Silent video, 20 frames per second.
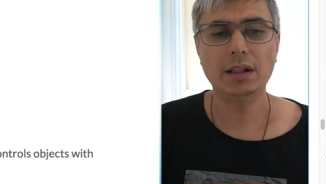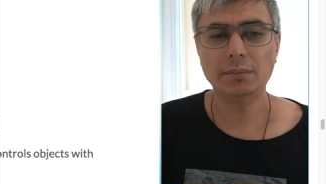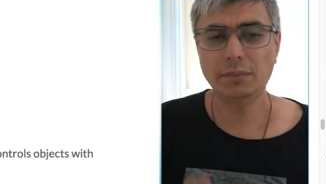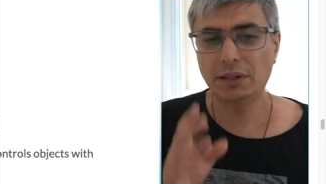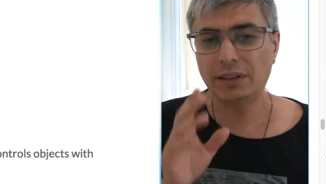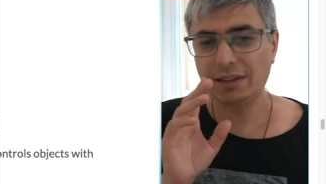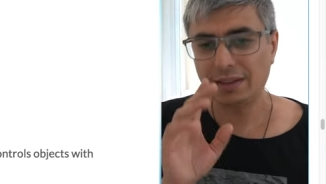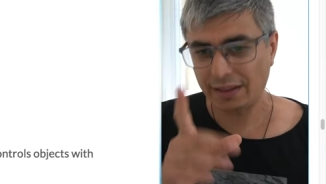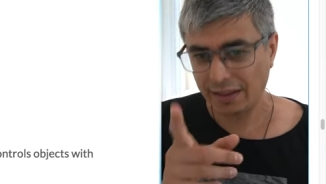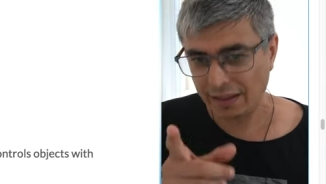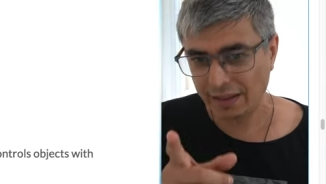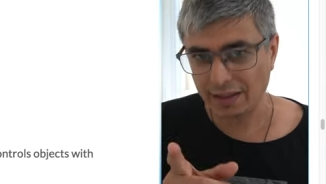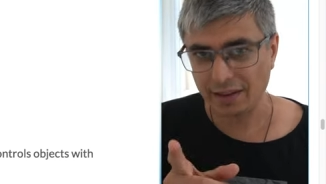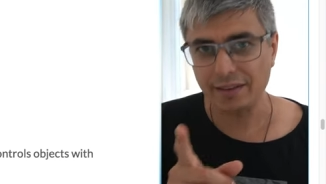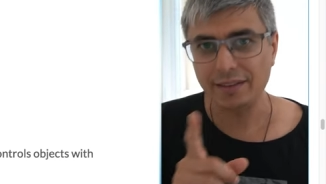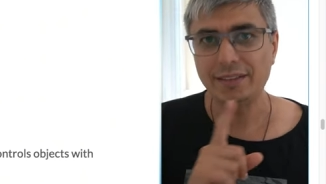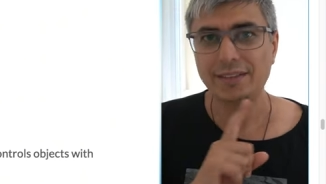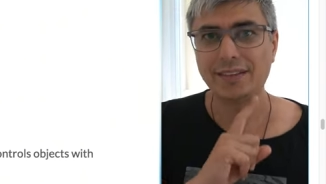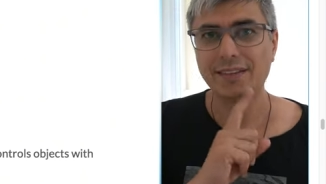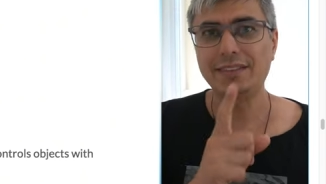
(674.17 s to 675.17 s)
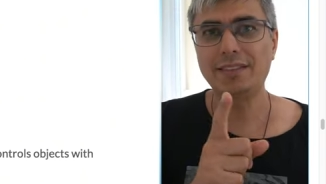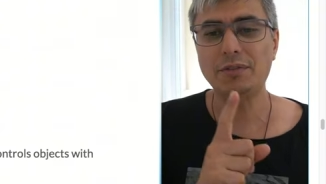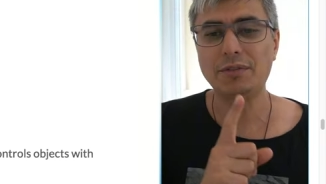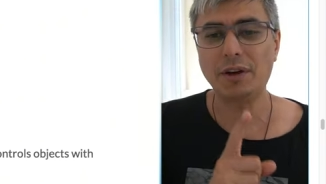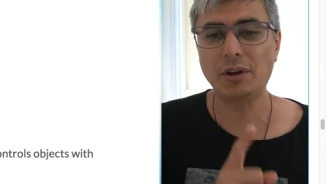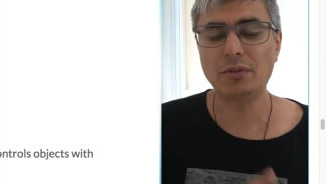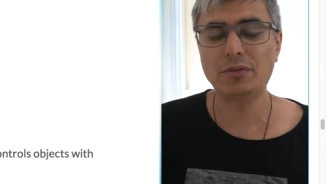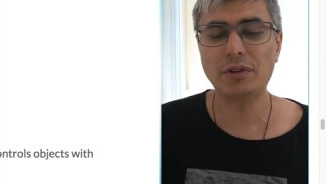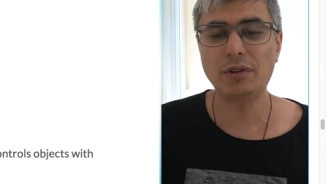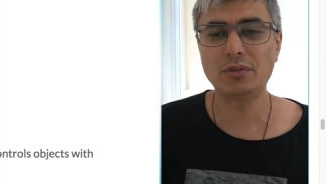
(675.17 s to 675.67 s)
But again,
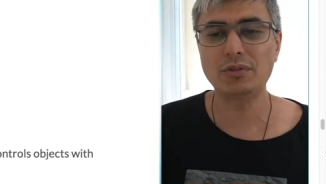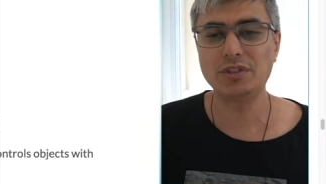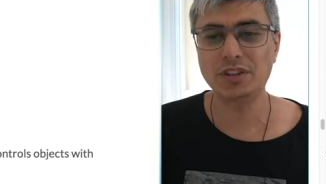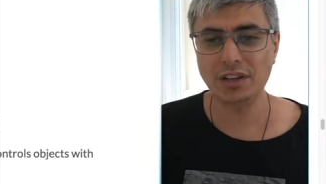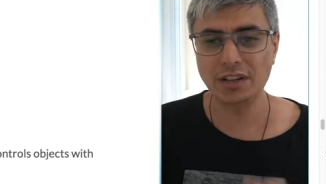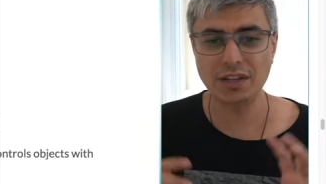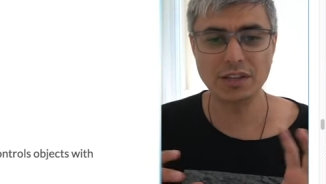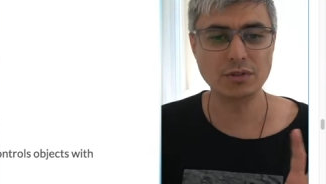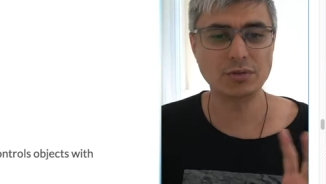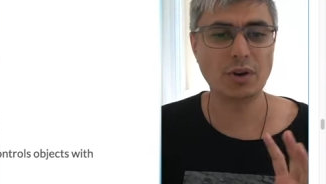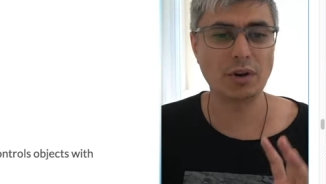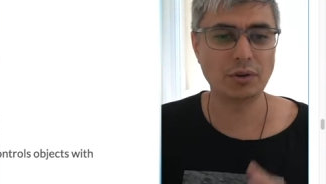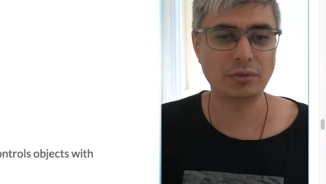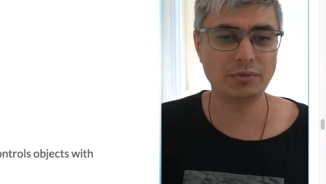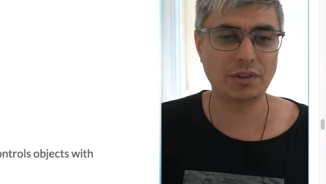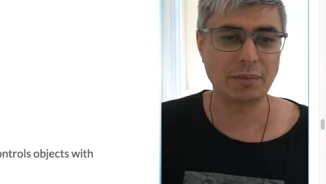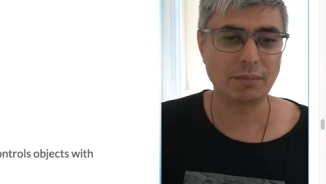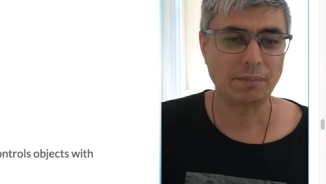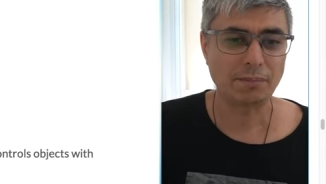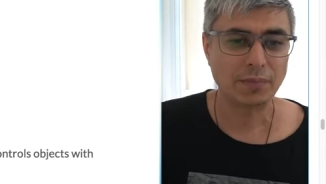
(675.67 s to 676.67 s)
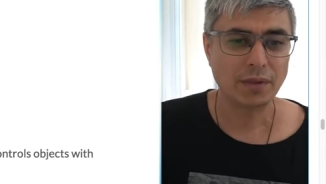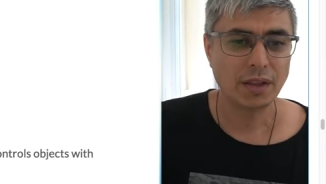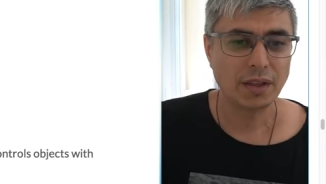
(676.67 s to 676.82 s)
Stefano Veruggi is one of them,